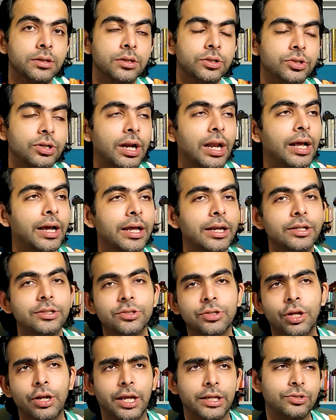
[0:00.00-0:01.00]
Sri Lankan is
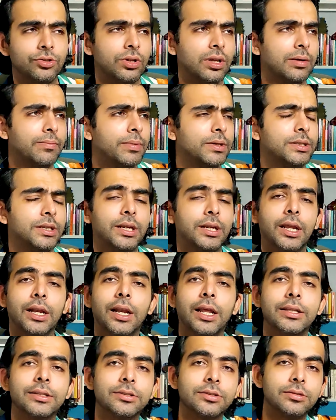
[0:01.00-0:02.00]
not actually a budget
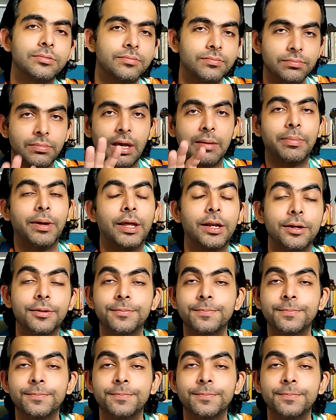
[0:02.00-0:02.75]
airlines. My bad.